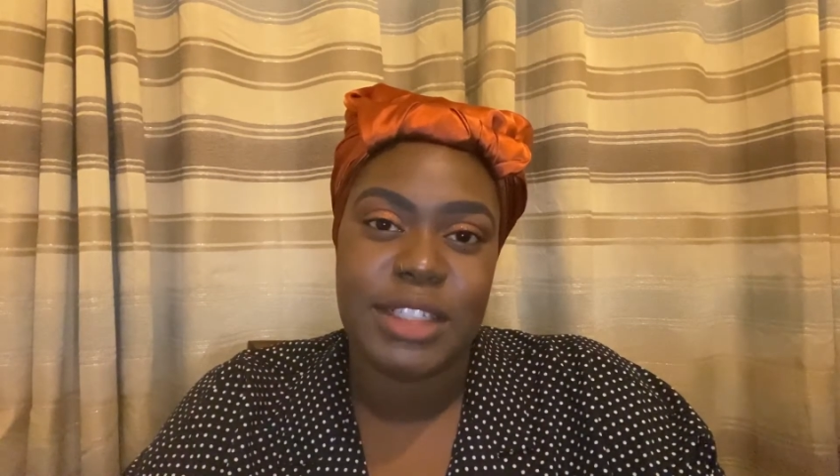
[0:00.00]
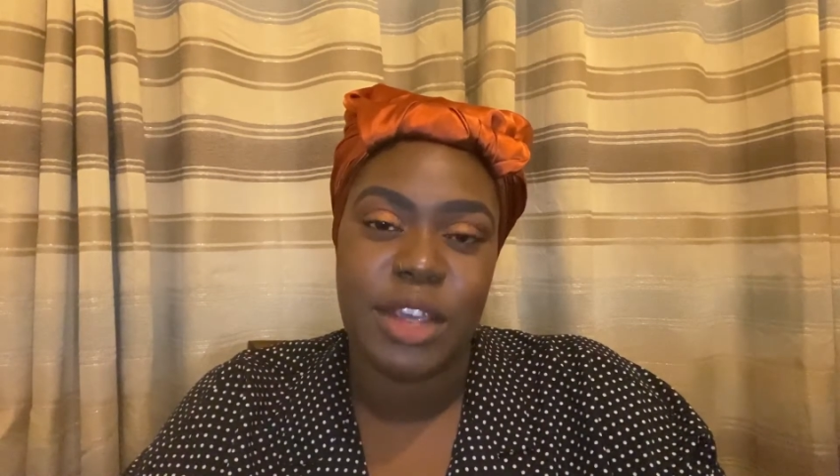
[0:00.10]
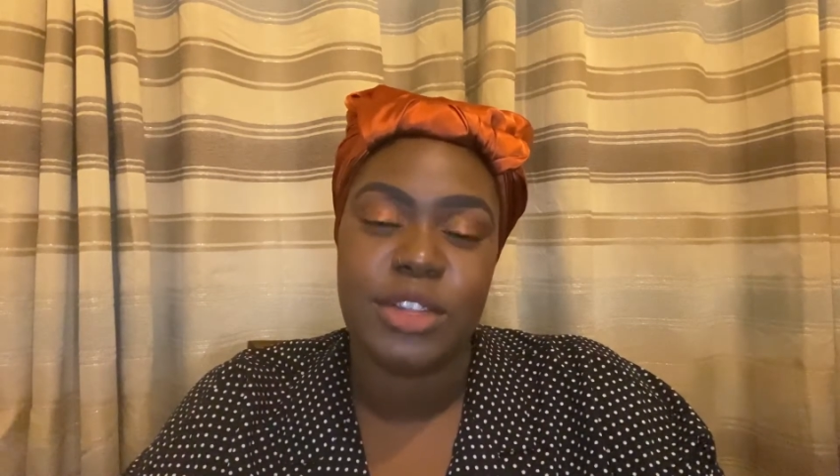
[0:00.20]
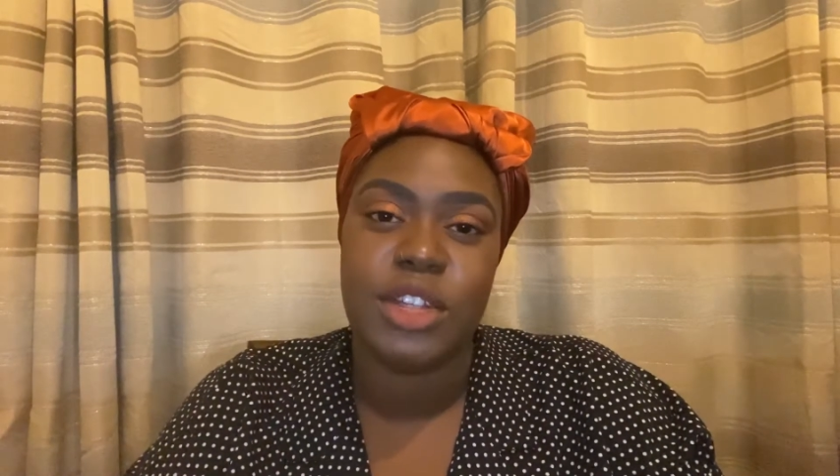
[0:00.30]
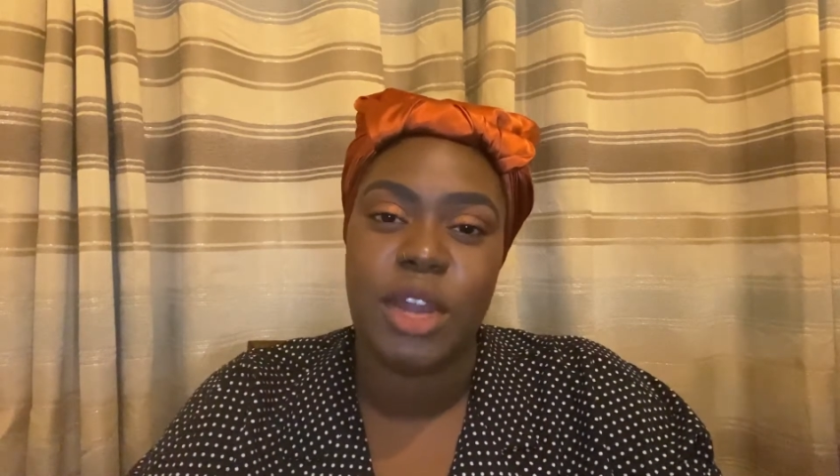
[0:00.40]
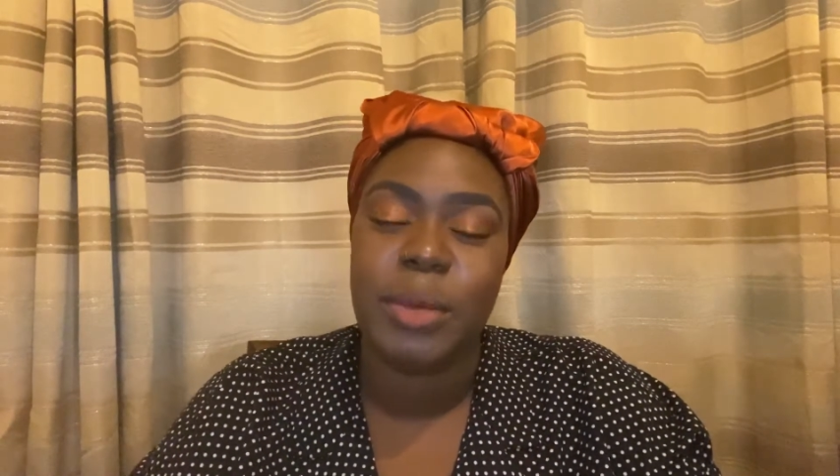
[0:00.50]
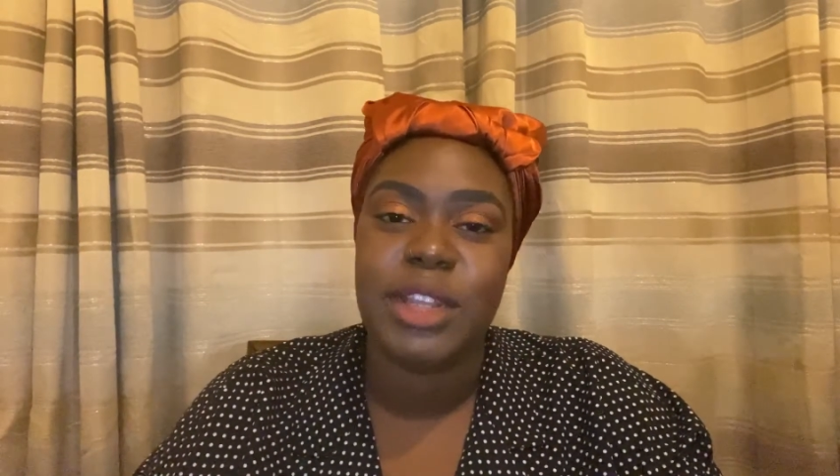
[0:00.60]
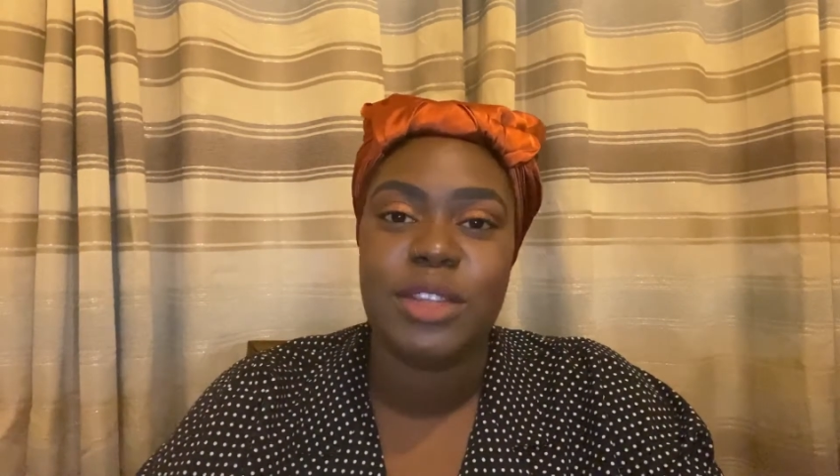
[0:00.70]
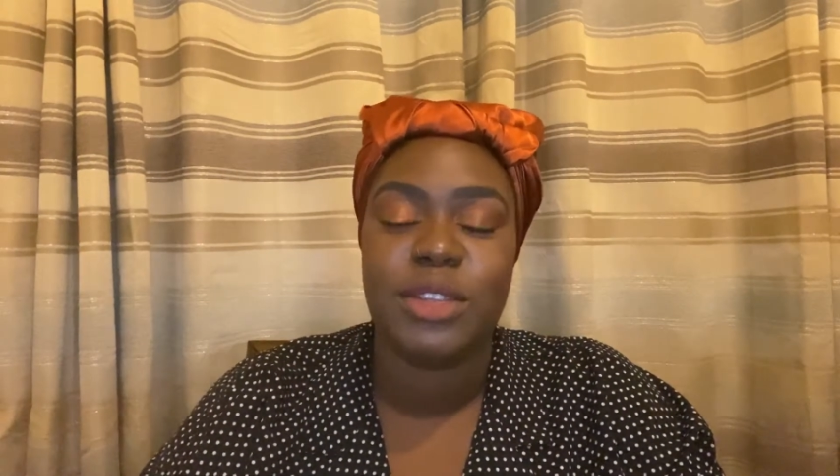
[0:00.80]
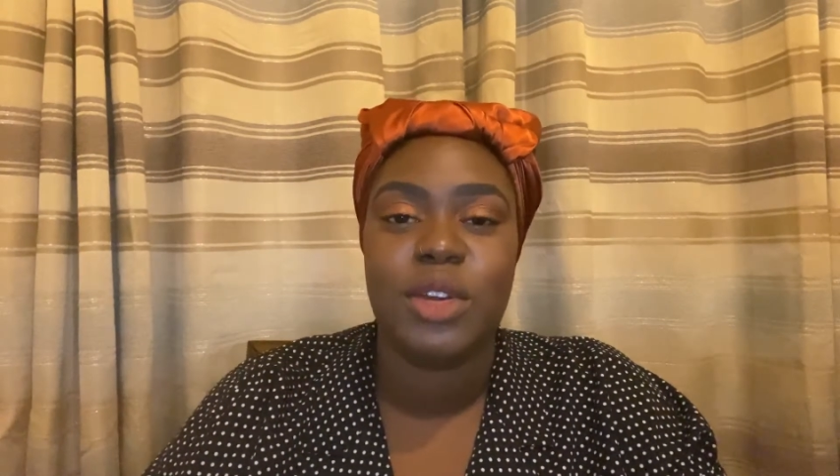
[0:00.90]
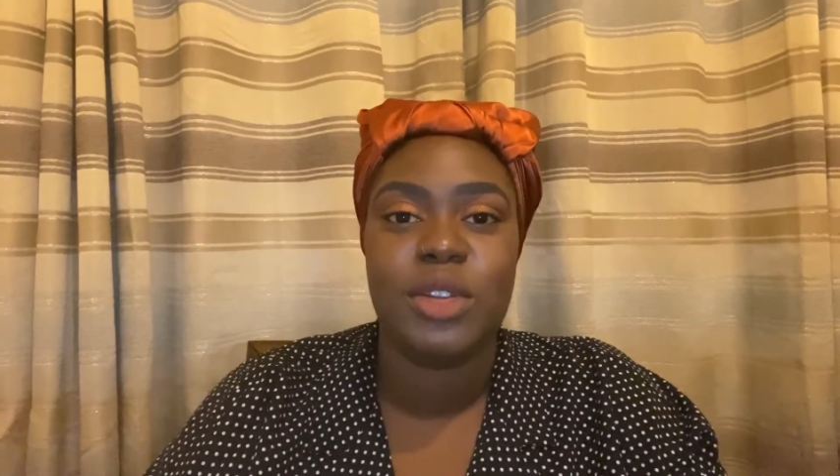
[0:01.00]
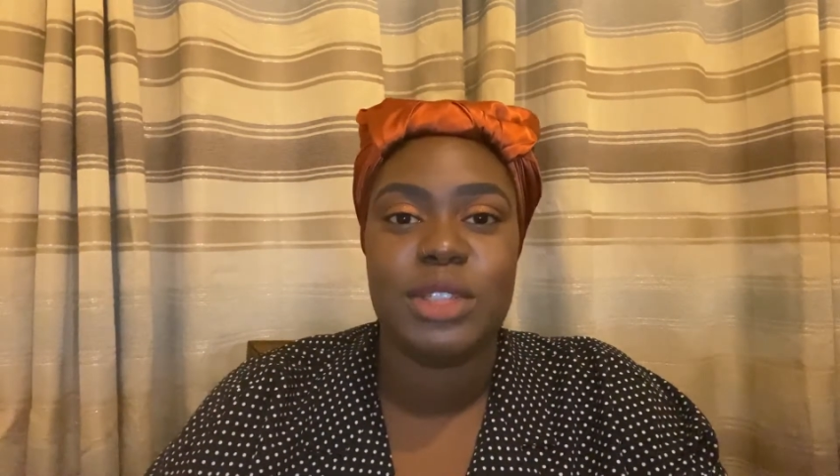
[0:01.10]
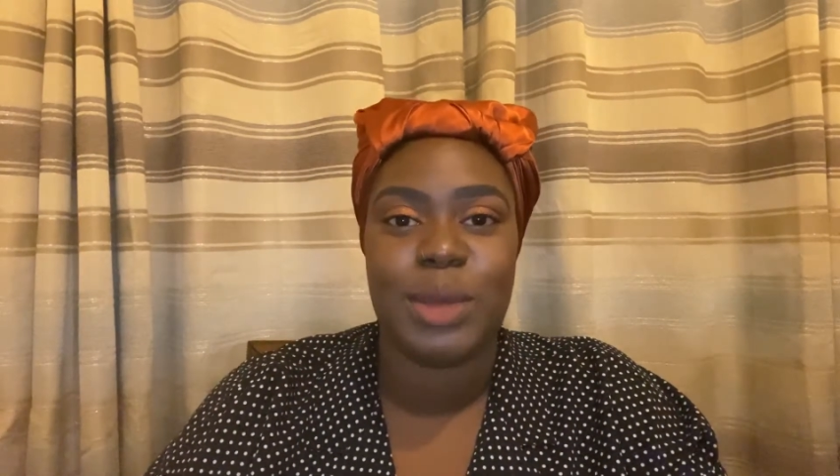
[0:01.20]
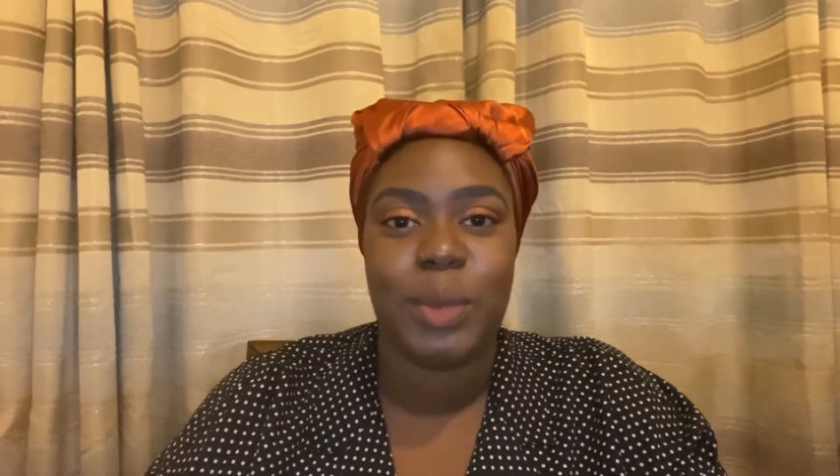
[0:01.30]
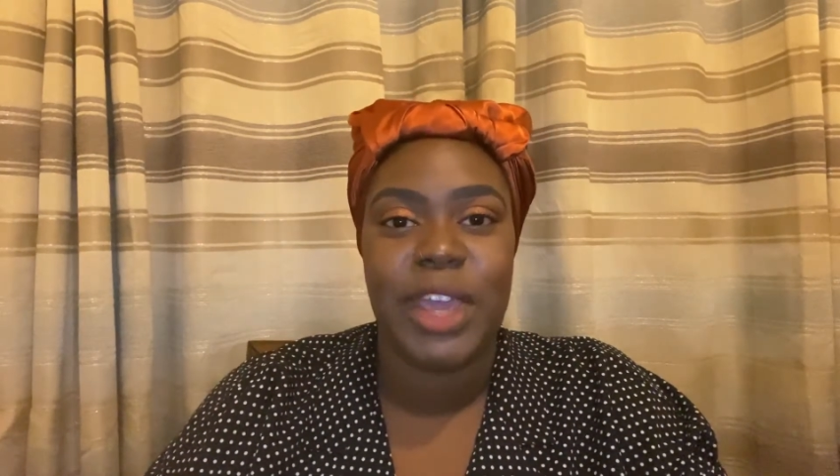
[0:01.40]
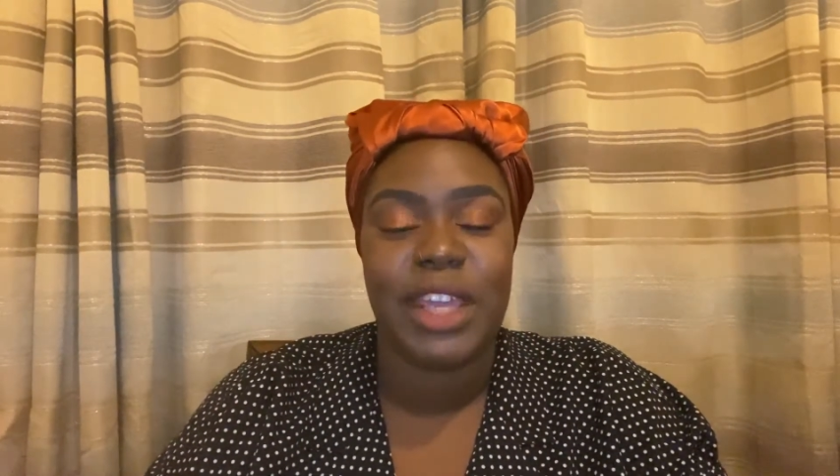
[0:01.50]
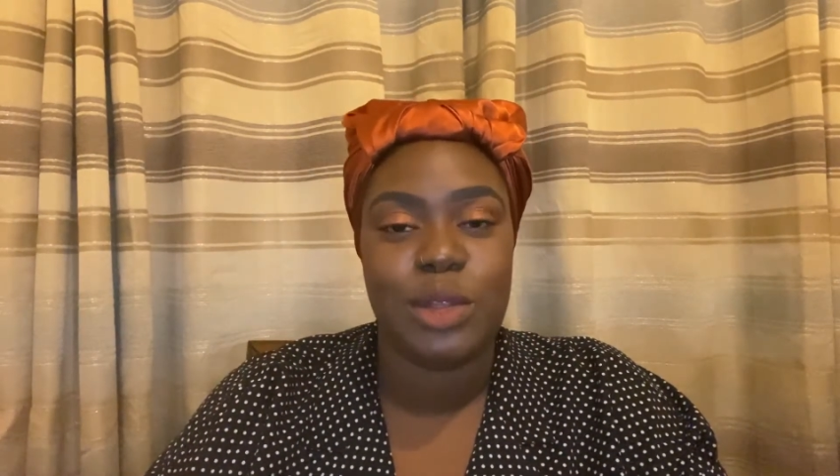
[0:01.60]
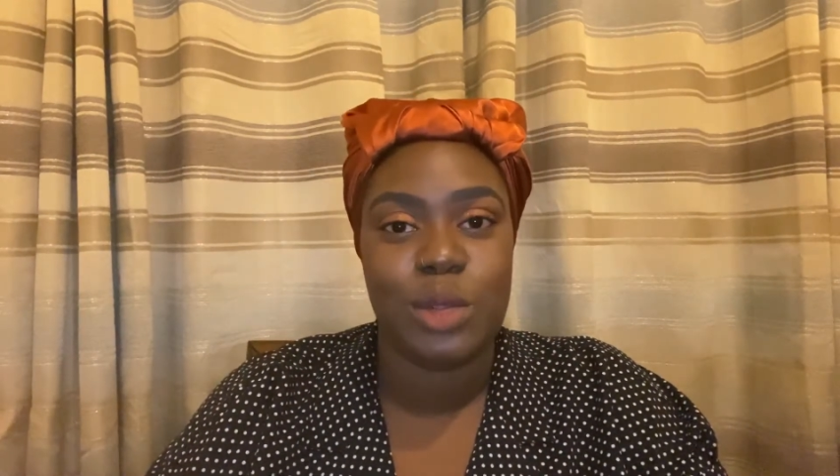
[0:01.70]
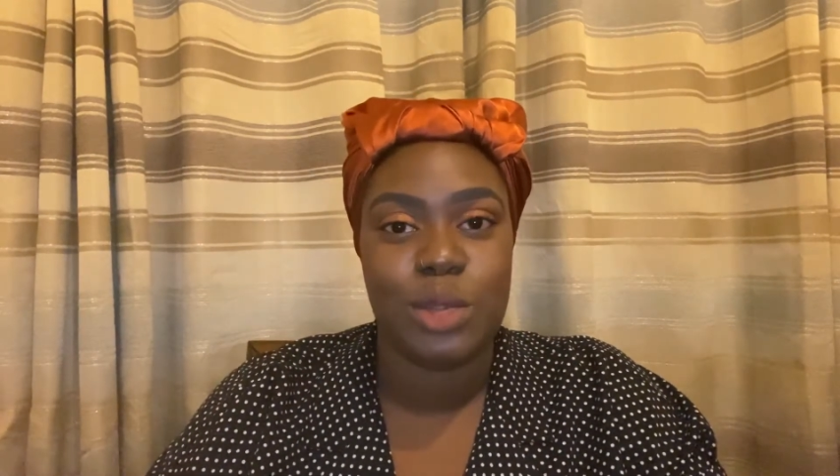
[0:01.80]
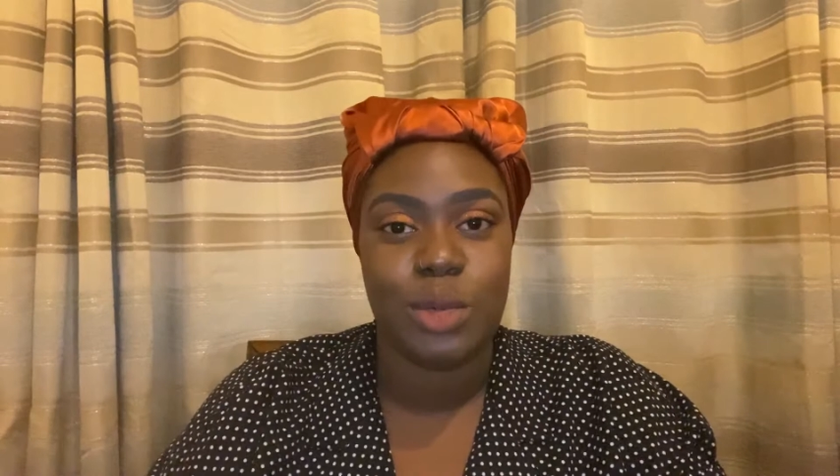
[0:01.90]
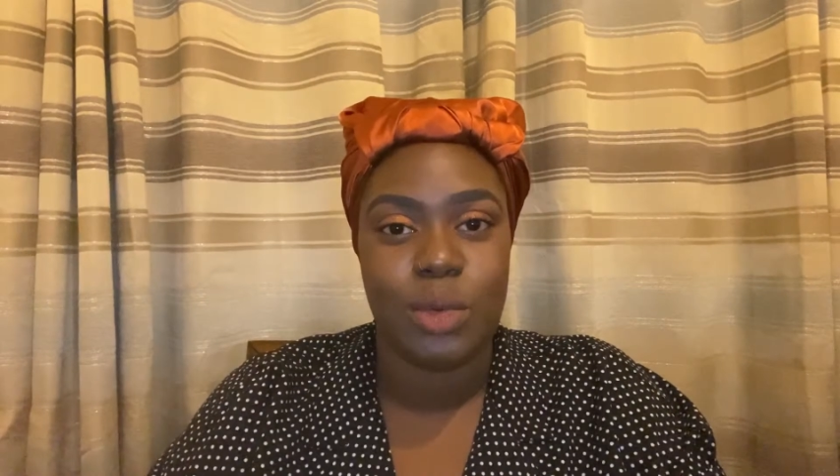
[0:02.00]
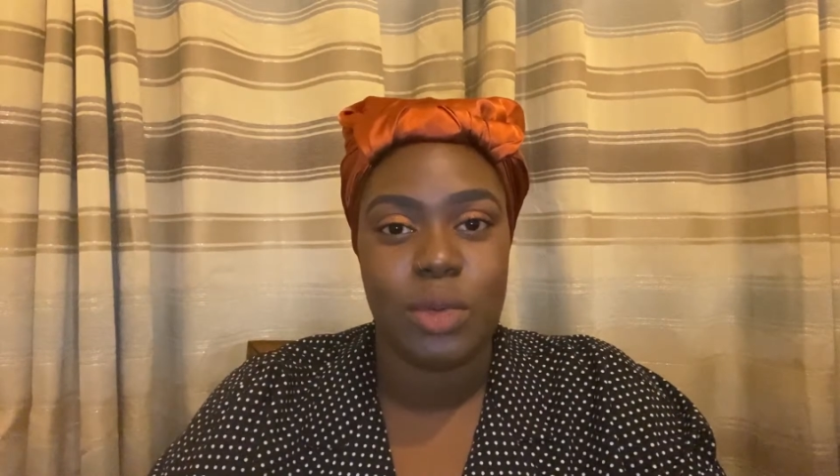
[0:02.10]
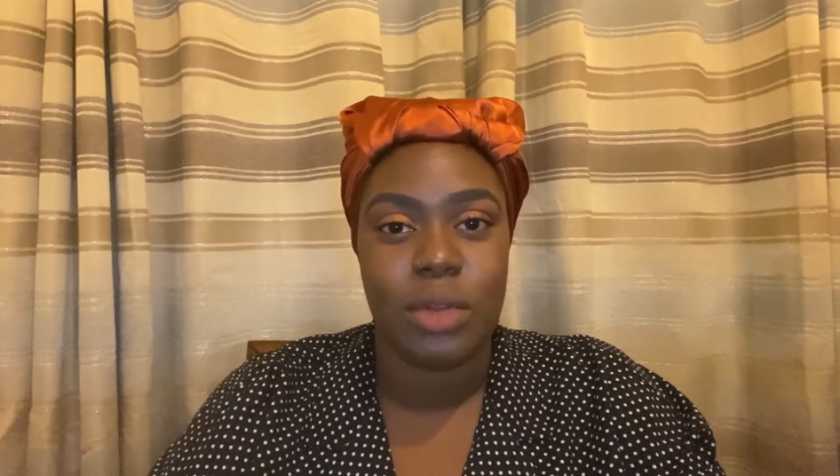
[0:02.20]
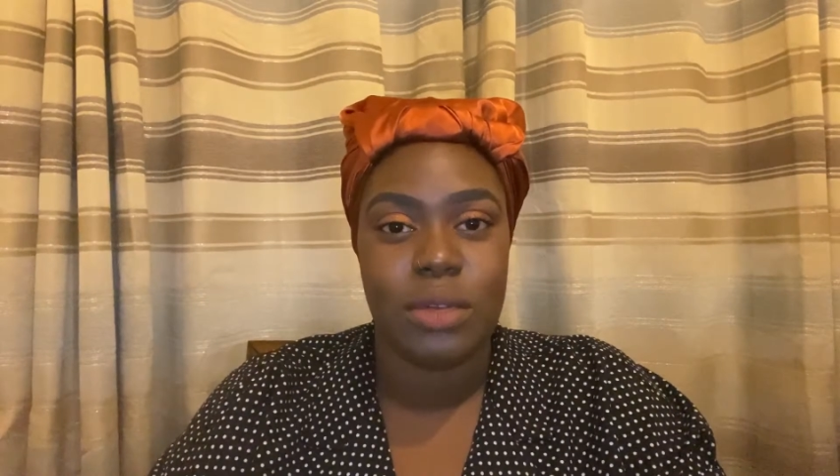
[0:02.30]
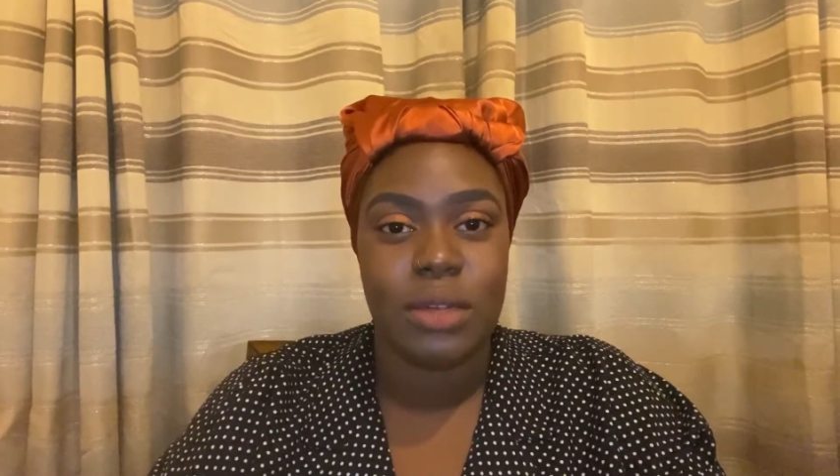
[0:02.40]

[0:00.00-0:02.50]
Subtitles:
You know when you're losing weight and you stall?